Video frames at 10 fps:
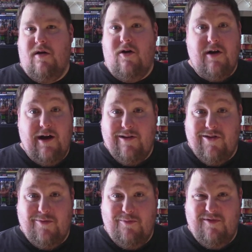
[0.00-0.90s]
all kinds
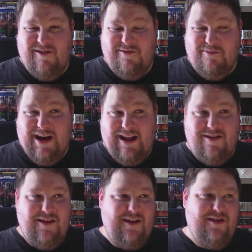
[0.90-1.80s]
of
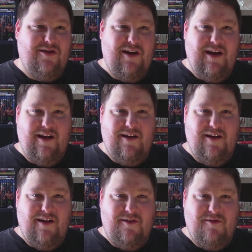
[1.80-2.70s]
bad things and
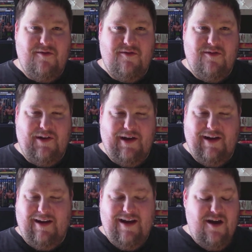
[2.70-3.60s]

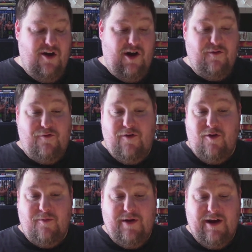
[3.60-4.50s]
on
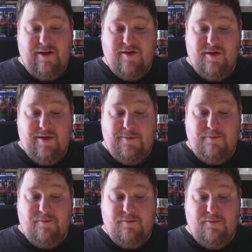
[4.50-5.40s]
film, and
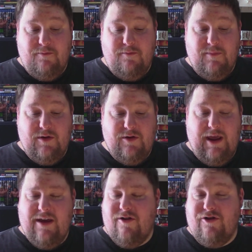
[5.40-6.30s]
somebody
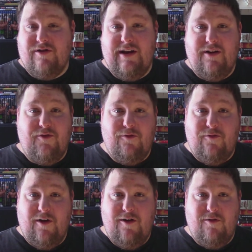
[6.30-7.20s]
either just did it for
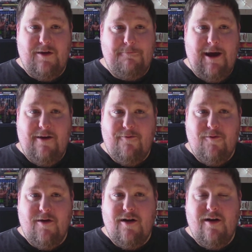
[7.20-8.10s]
fun or they paid
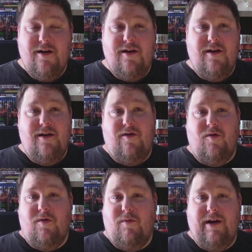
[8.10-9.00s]
for it
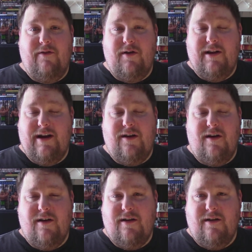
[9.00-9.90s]
or whatever. They
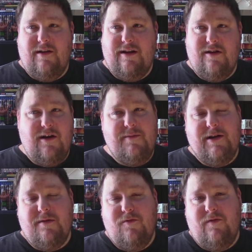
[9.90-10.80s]
talk
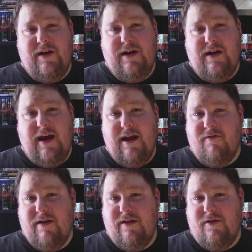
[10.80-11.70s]
about the movie
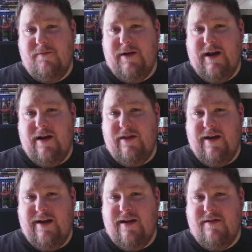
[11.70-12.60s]
Henry a little bit, how
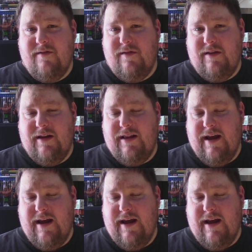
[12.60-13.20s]
they did